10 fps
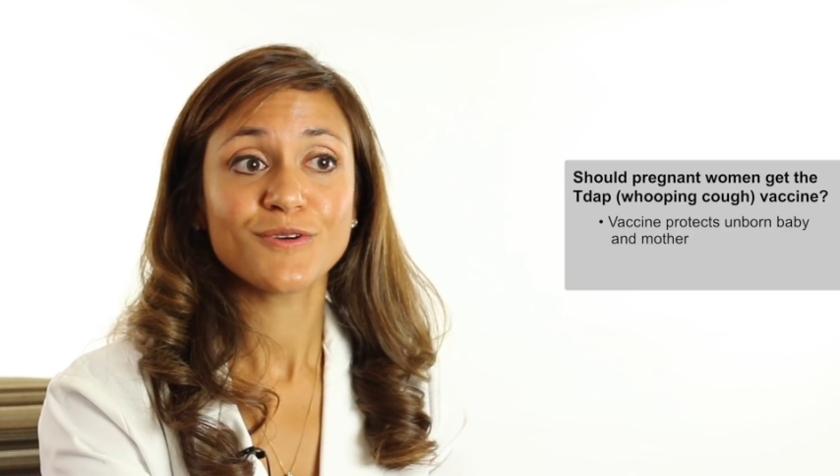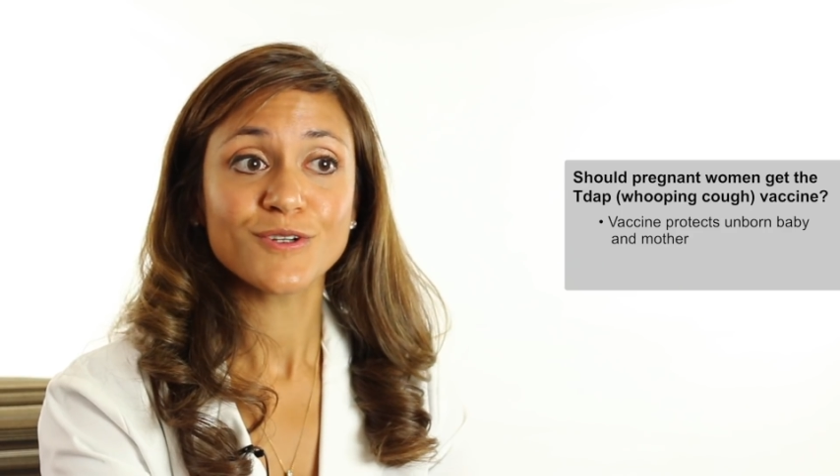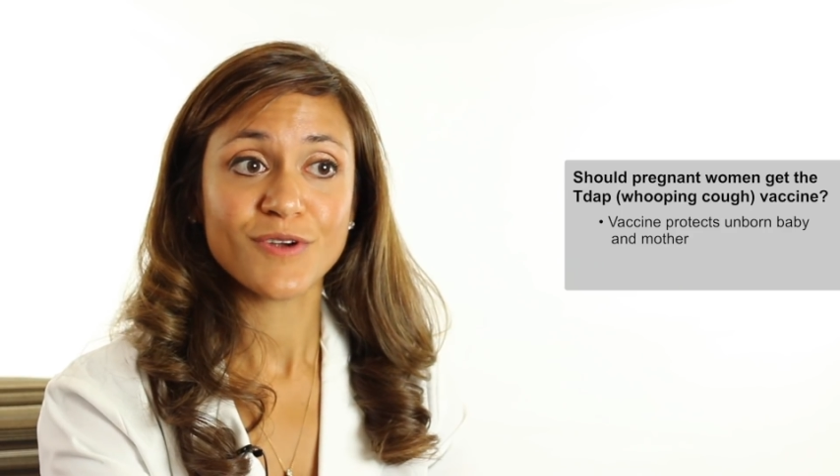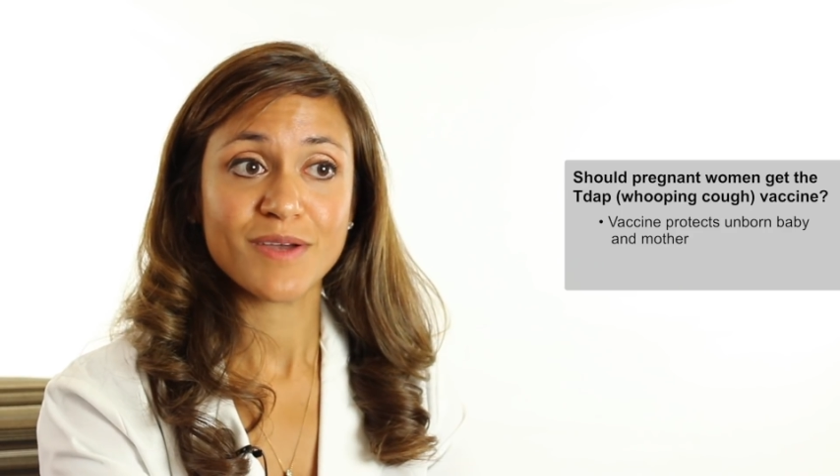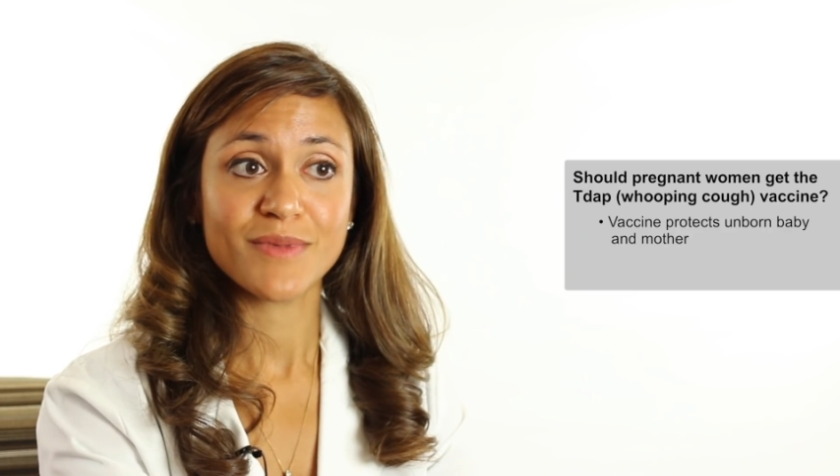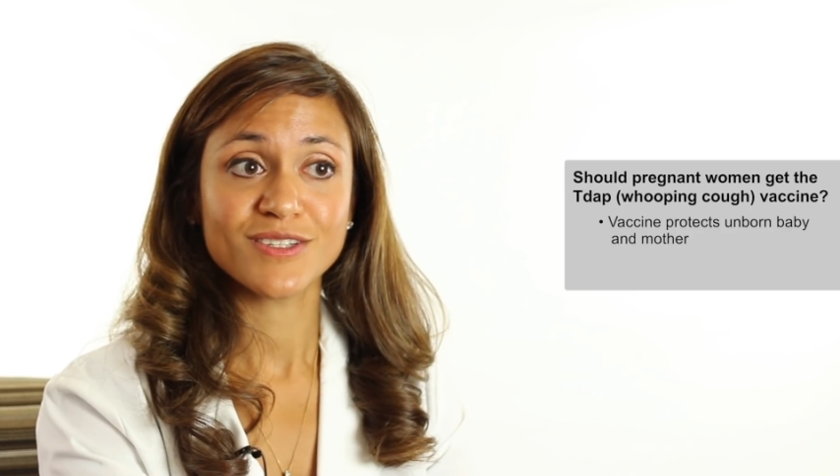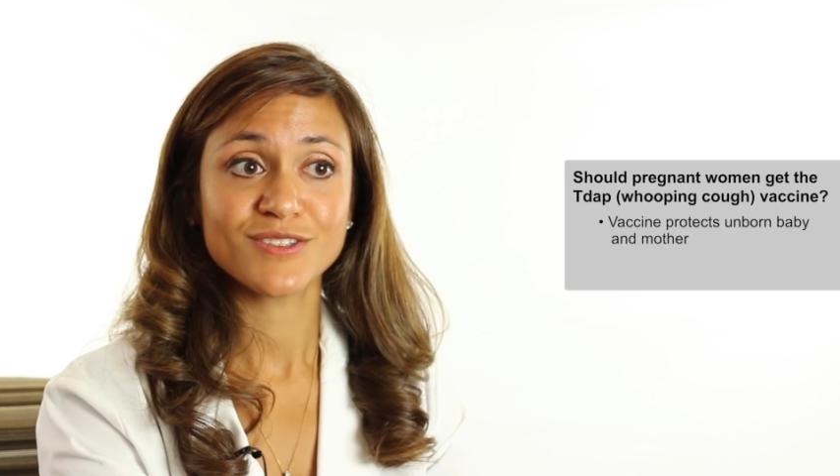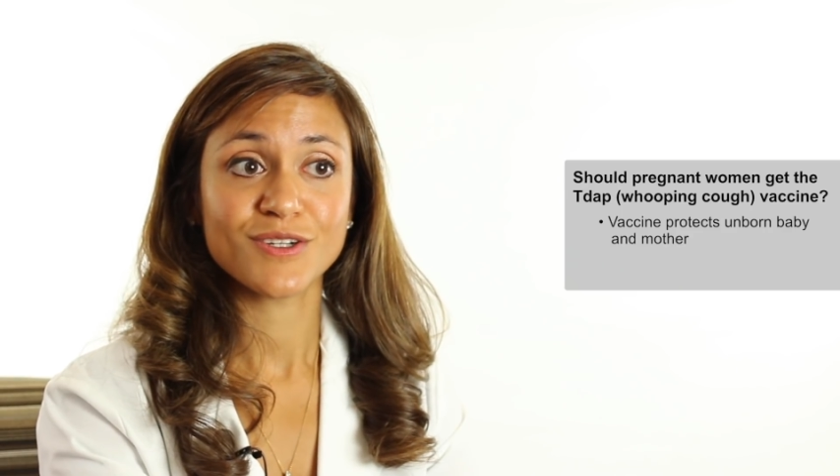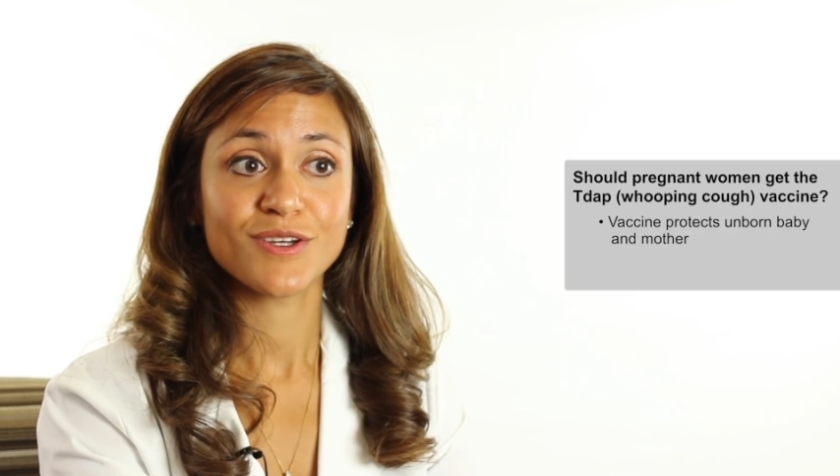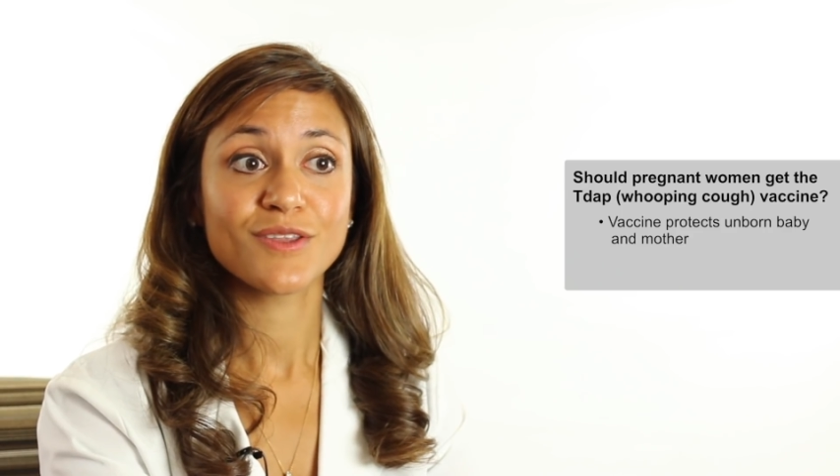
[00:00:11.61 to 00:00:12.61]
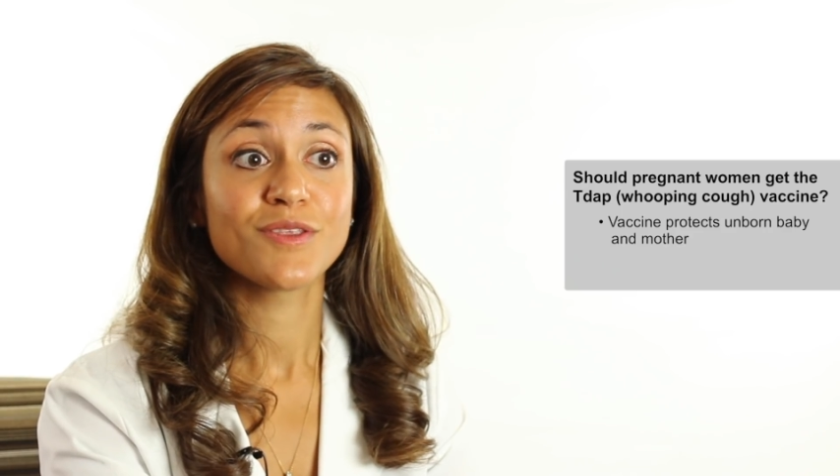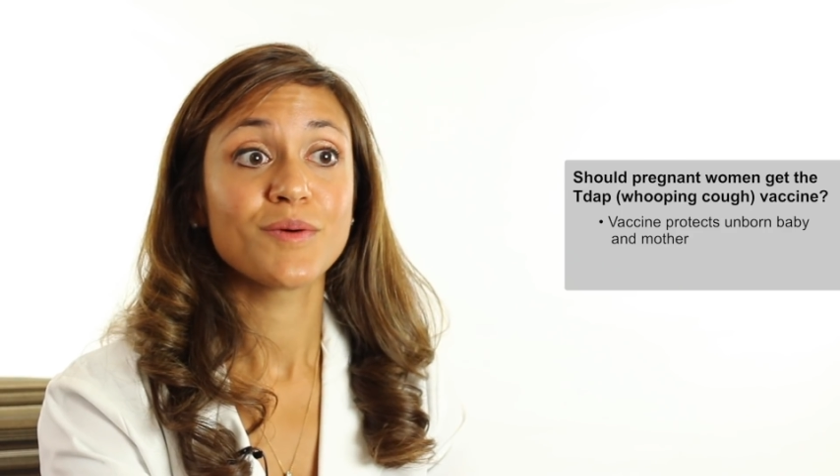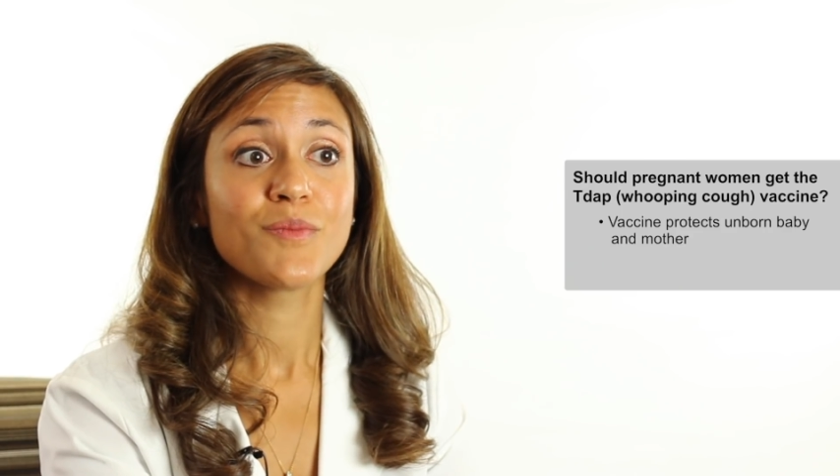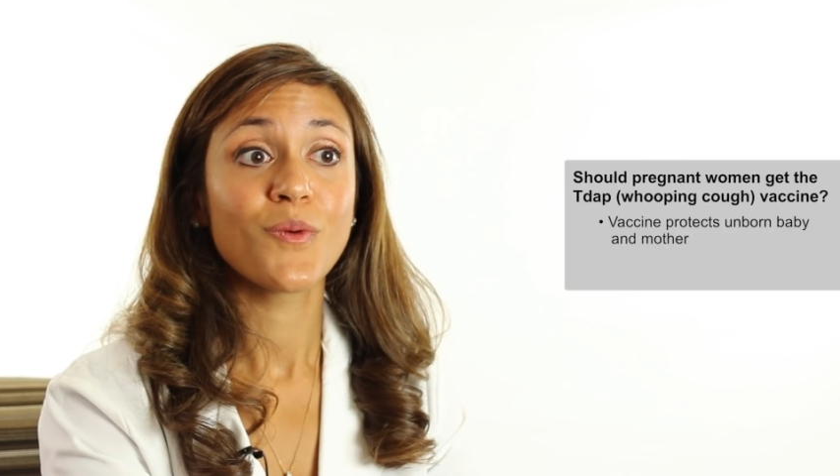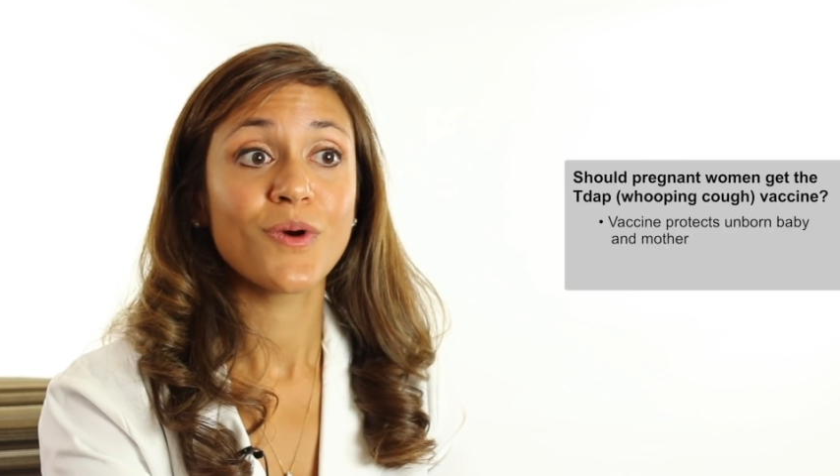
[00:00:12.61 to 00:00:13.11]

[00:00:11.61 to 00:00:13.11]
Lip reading: 3rd trimester, the